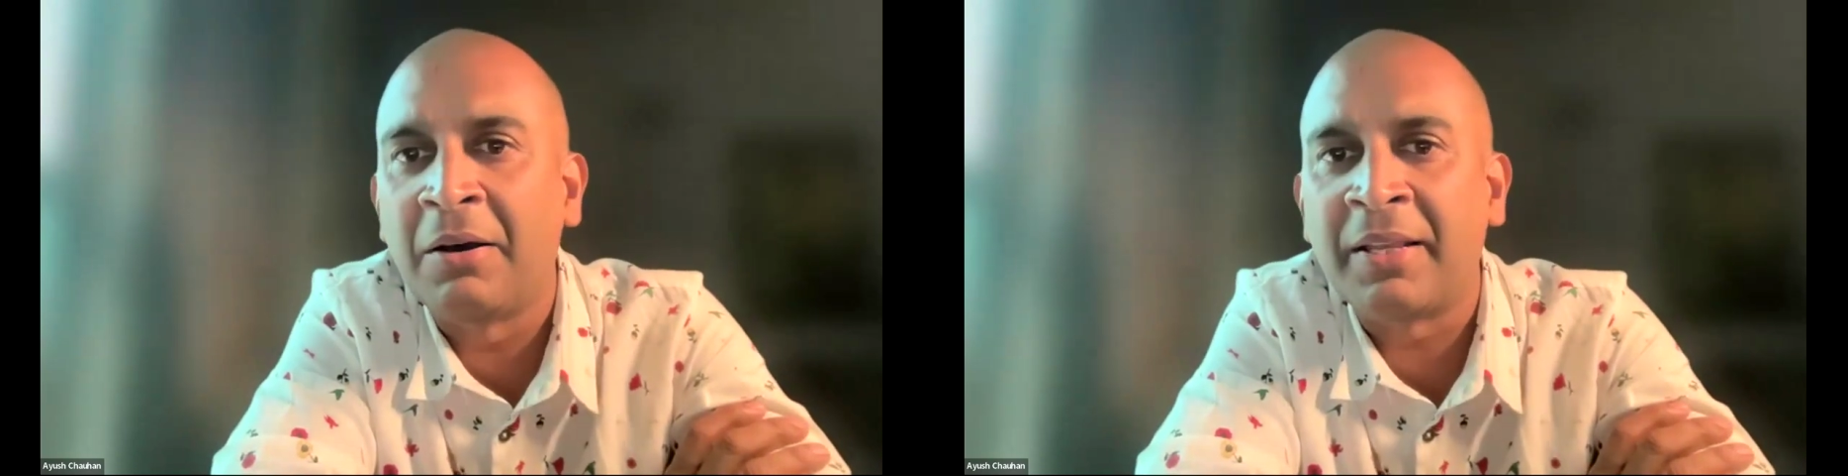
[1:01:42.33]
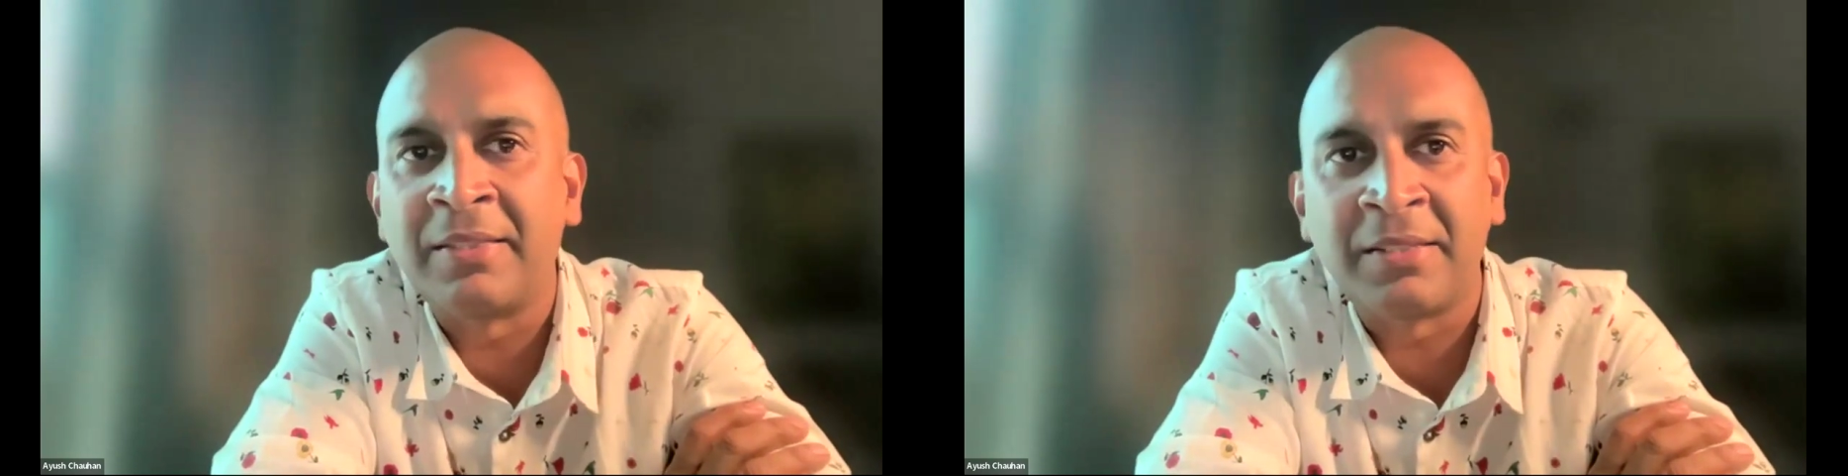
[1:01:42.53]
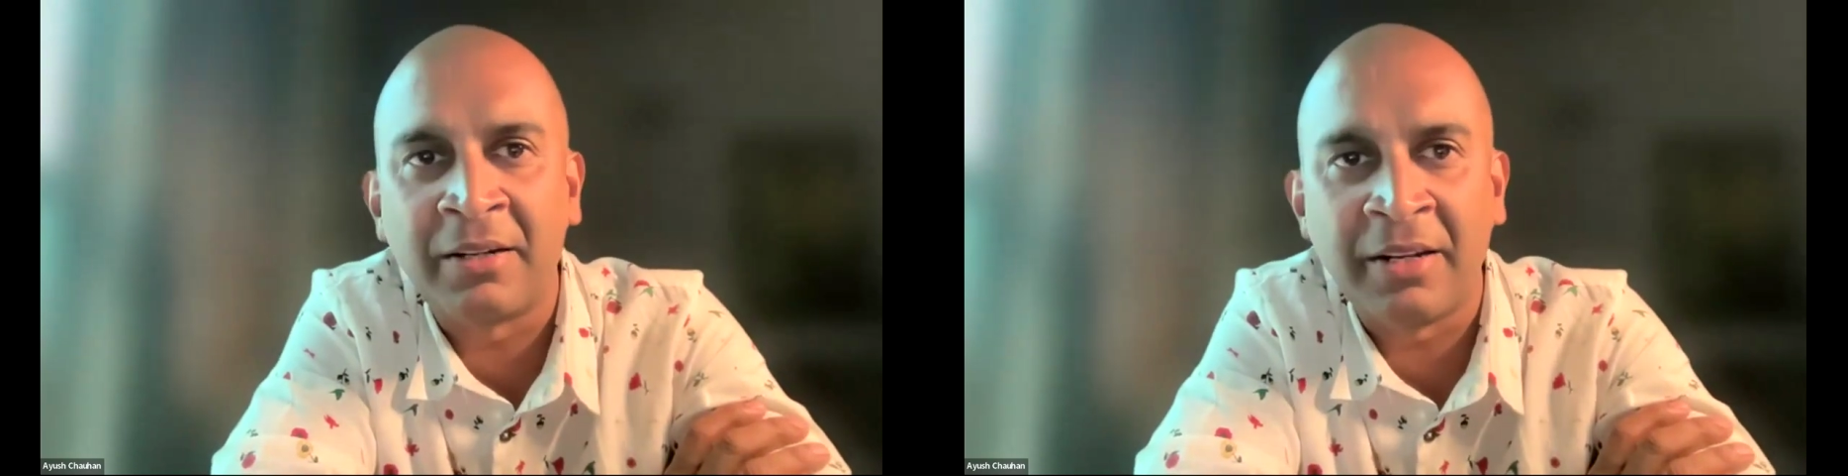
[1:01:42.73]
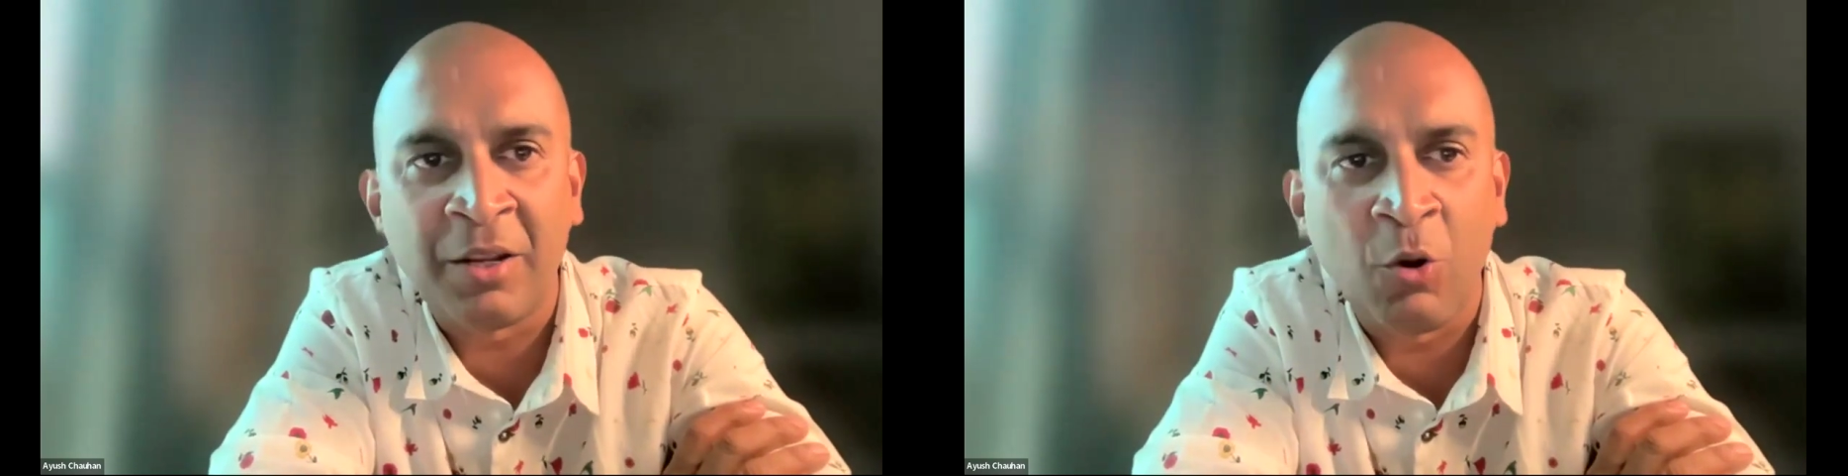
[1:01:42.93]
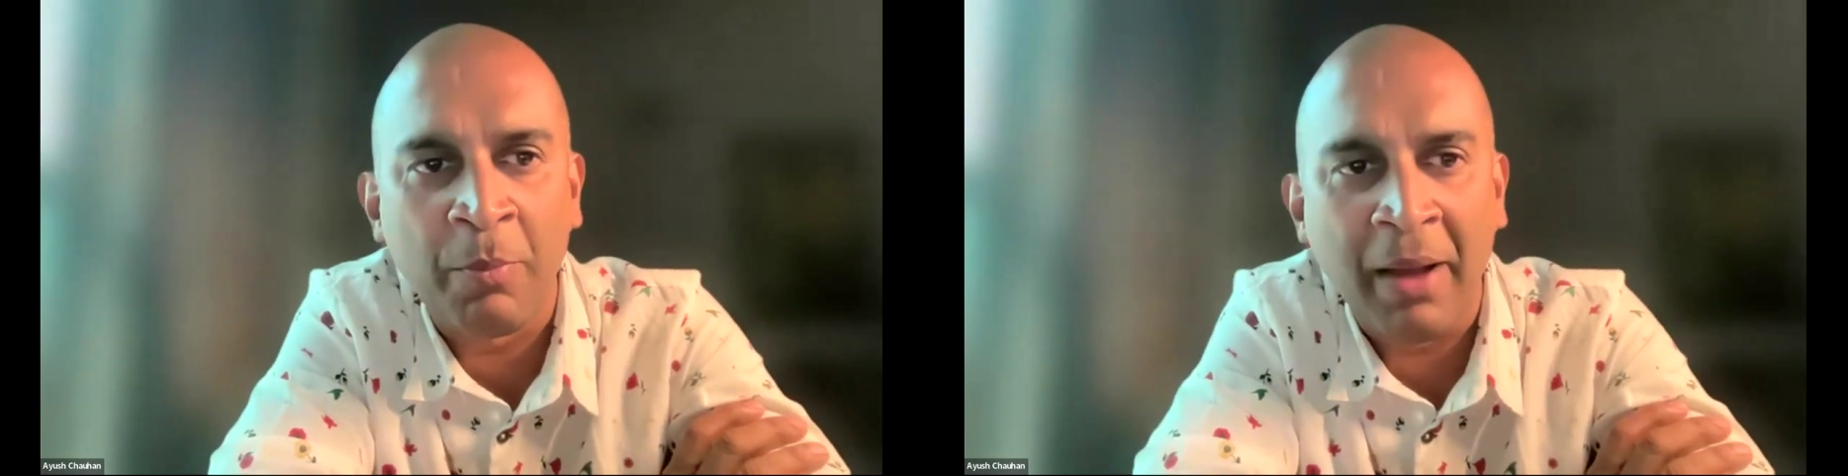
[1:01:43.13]
can
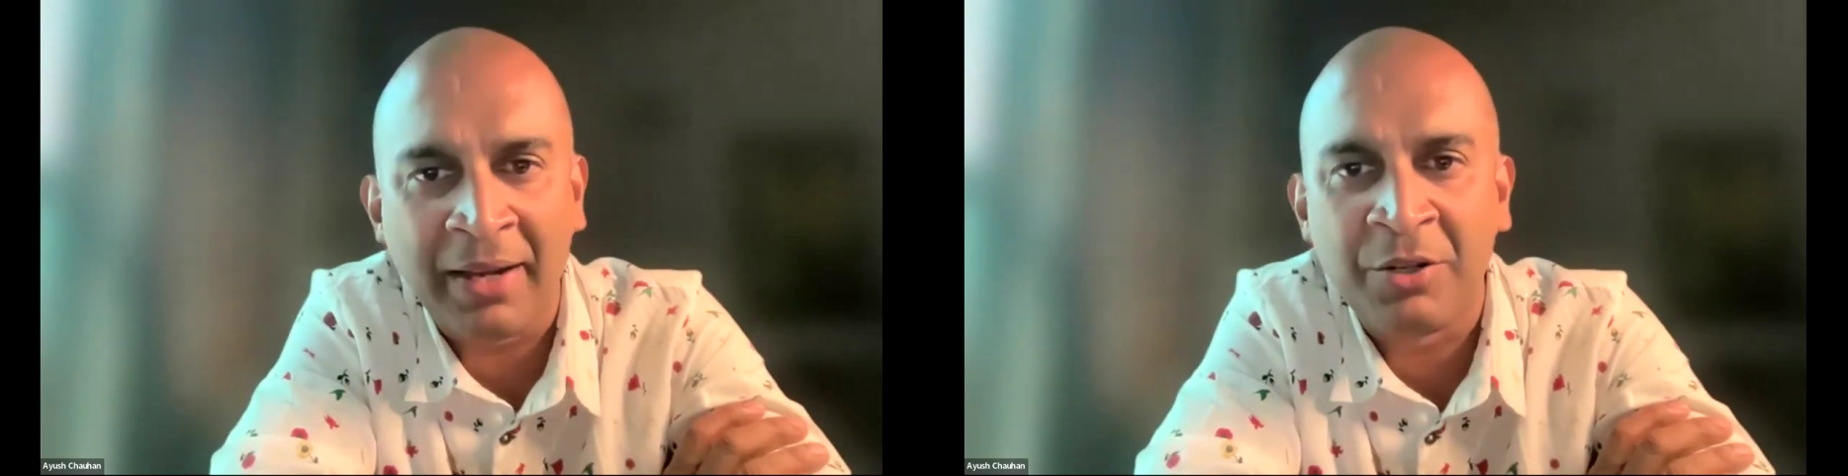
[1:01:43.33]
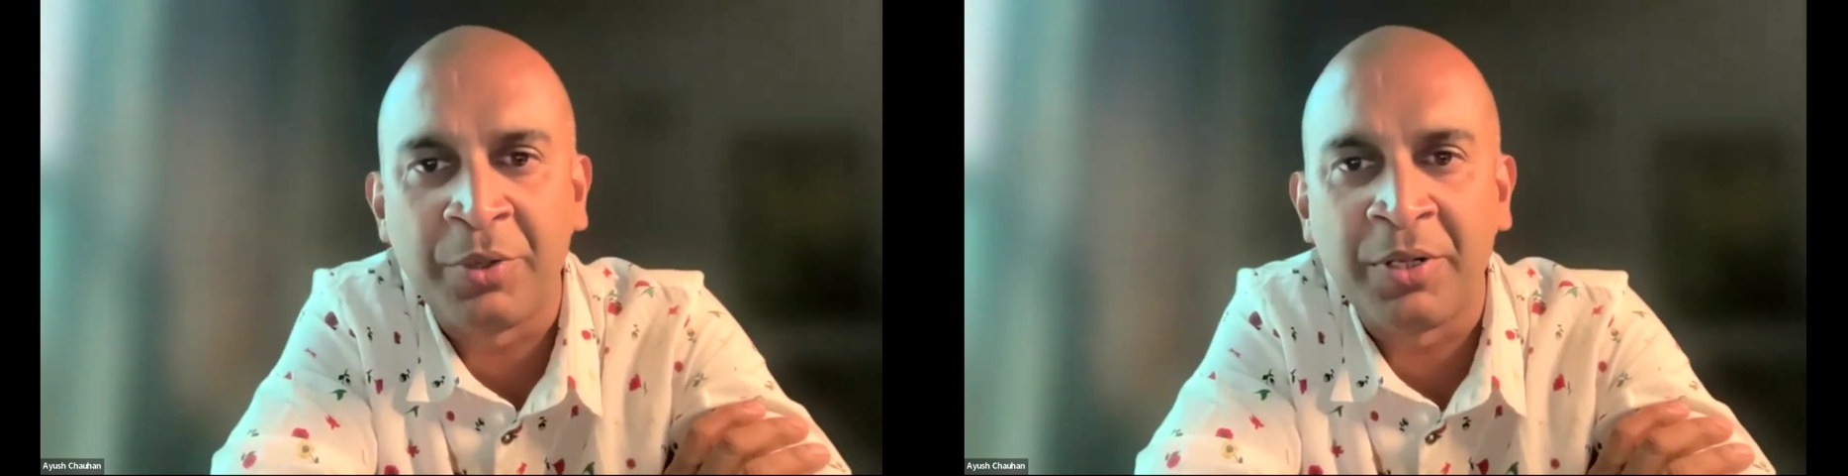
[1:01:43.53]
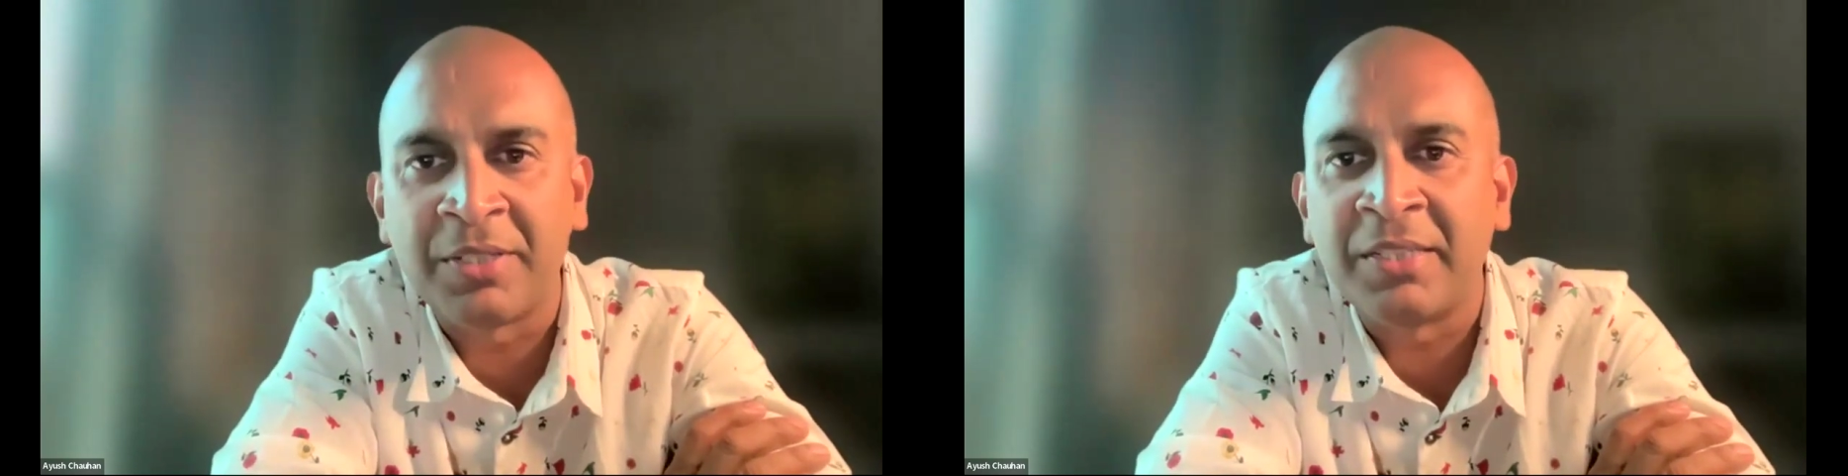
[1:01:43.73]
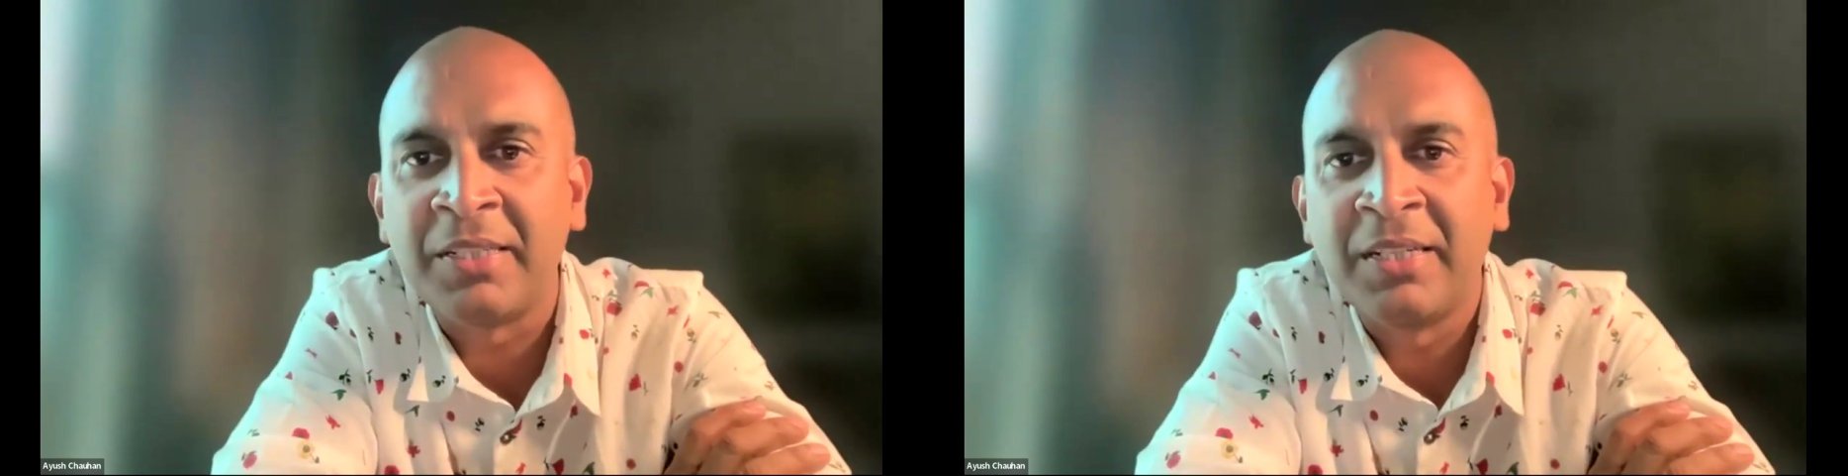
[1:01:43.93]
certainly go back to it.